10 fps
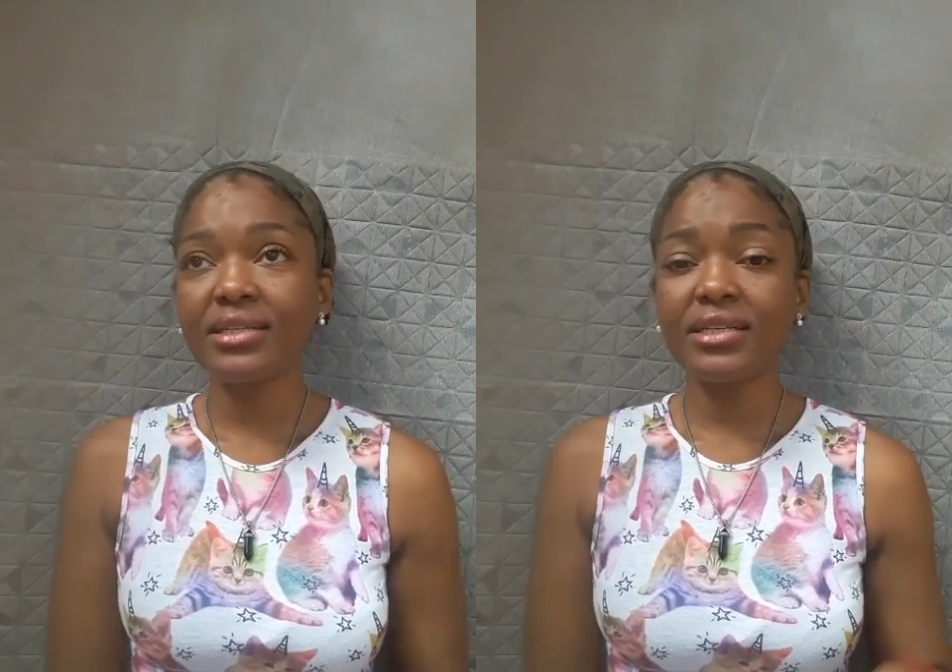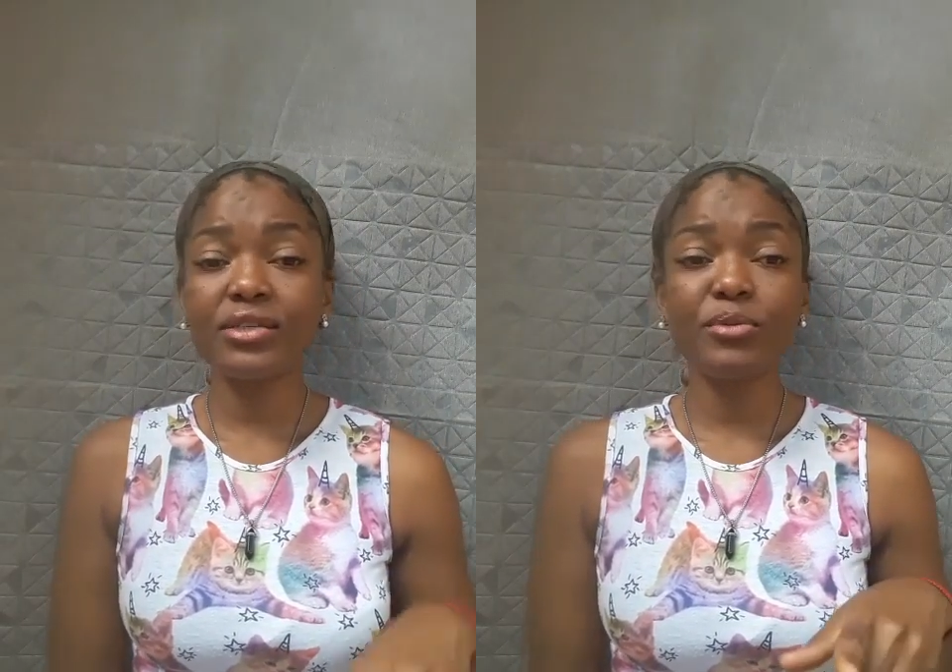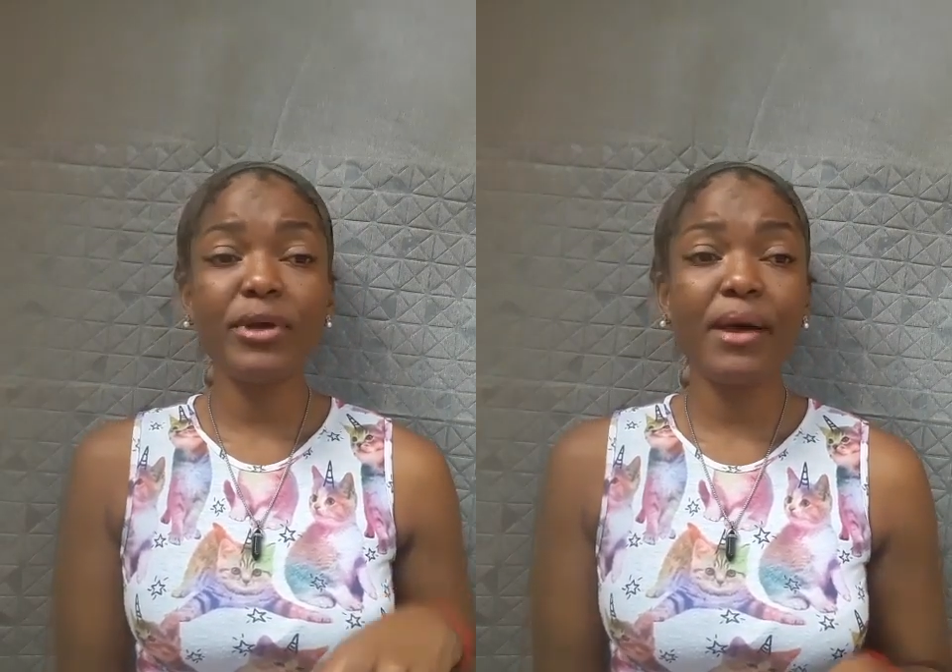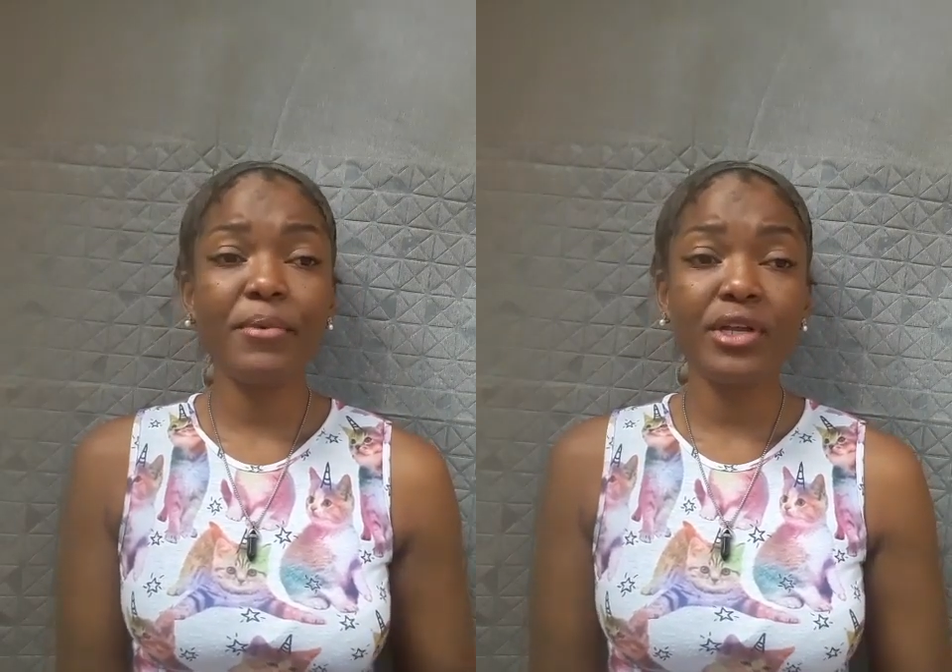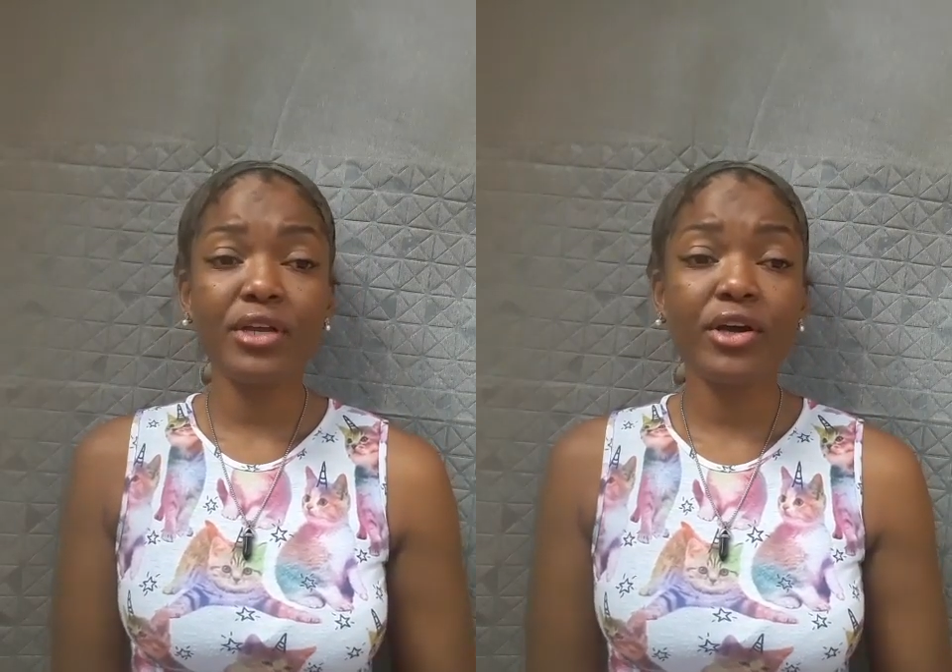This could be
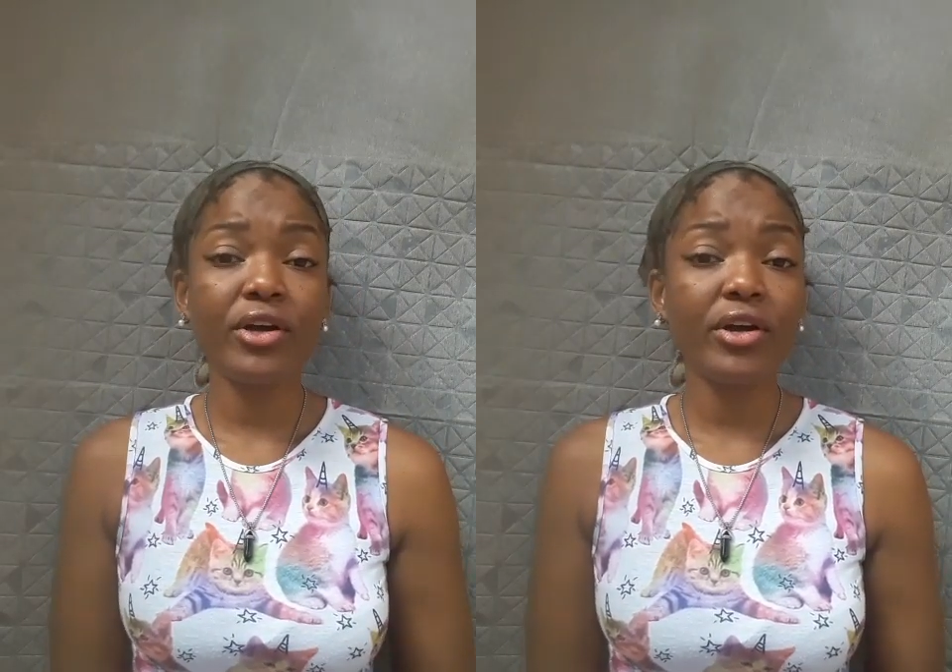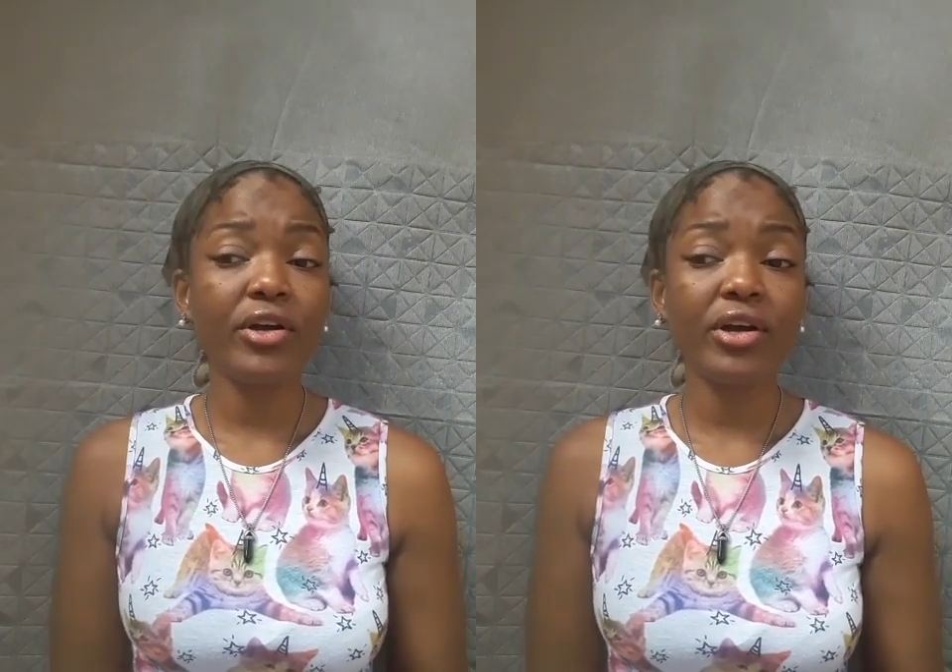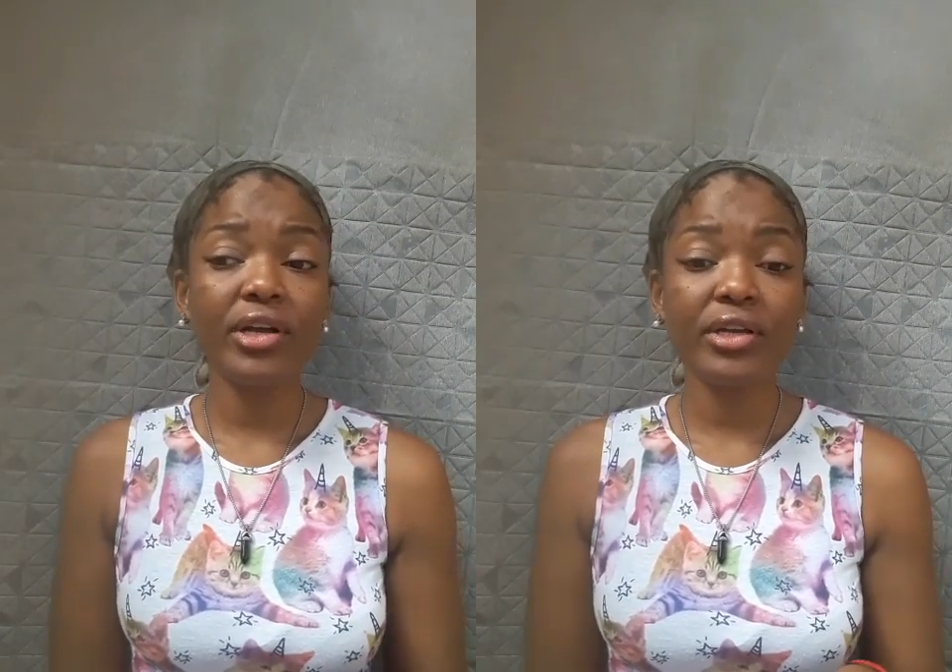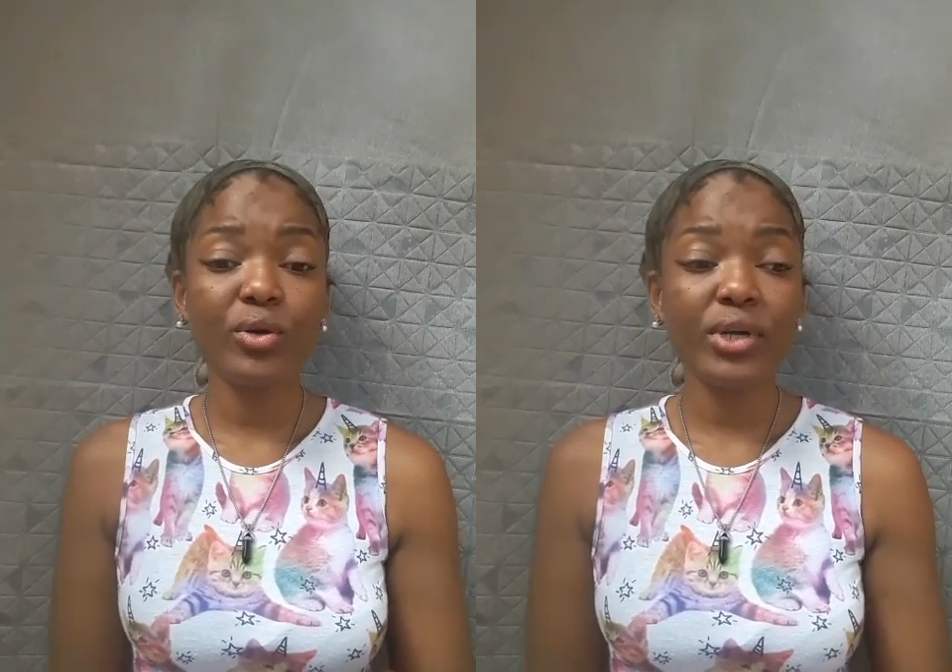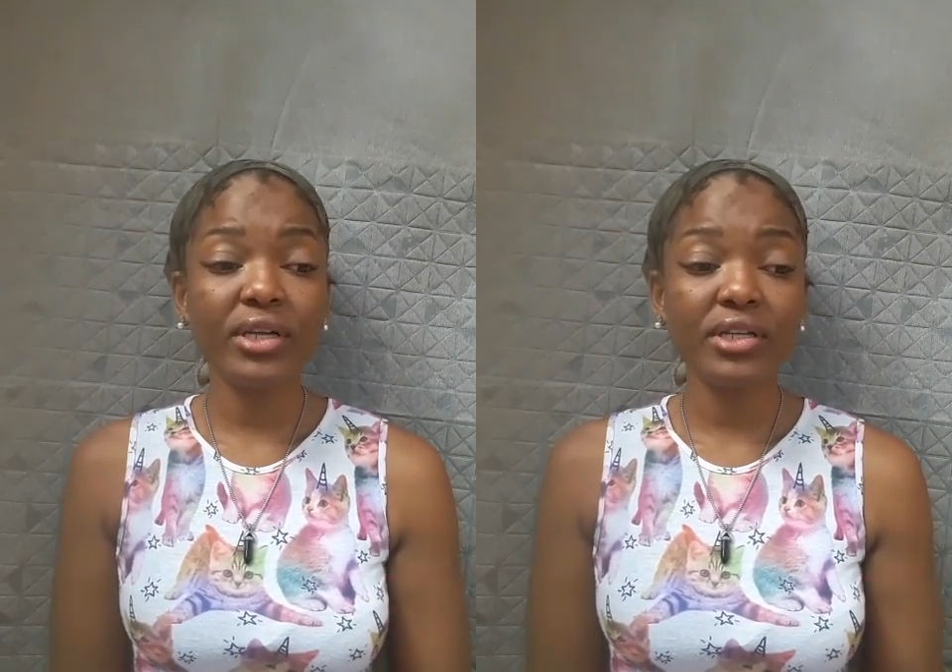happening early,
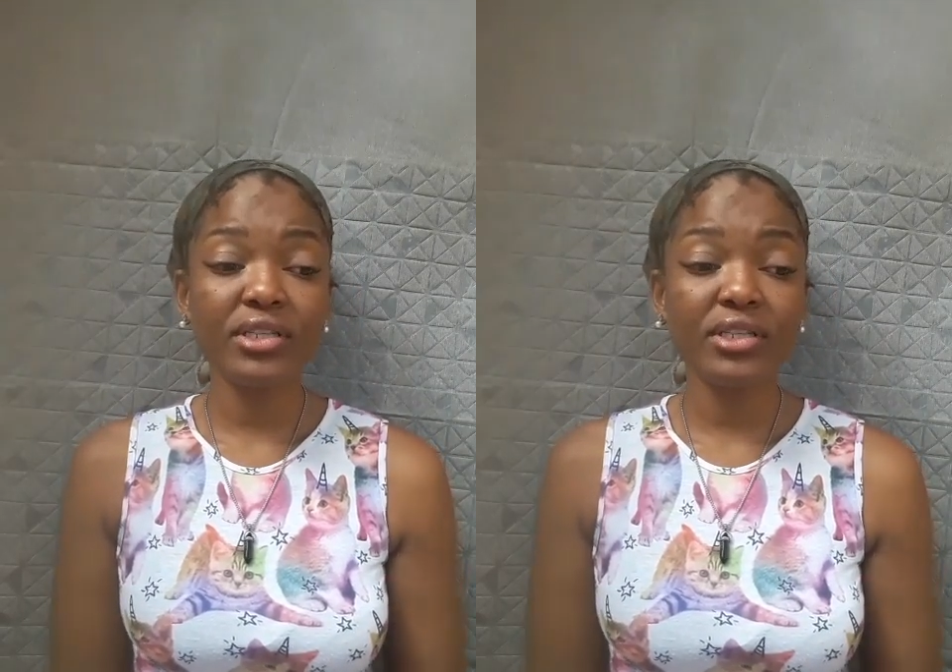quickly.